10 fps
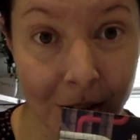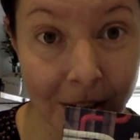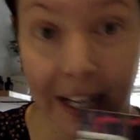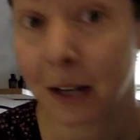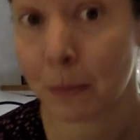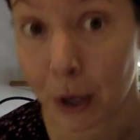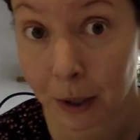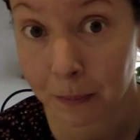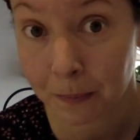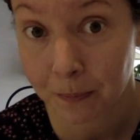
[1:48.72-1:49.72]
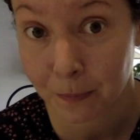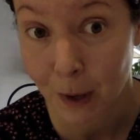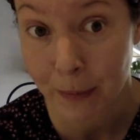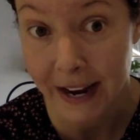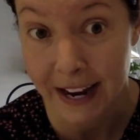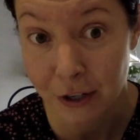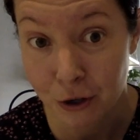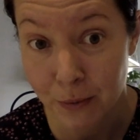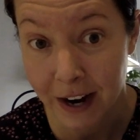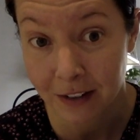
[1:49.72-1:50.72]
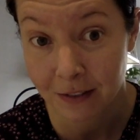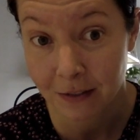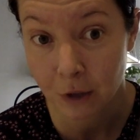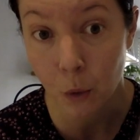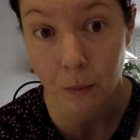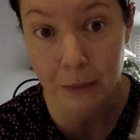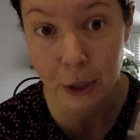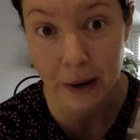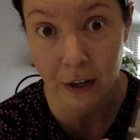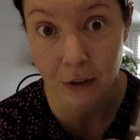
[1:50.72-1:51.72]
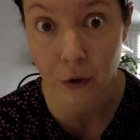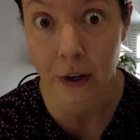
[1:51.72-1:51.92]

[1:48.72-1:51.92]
second book by Peter Brown.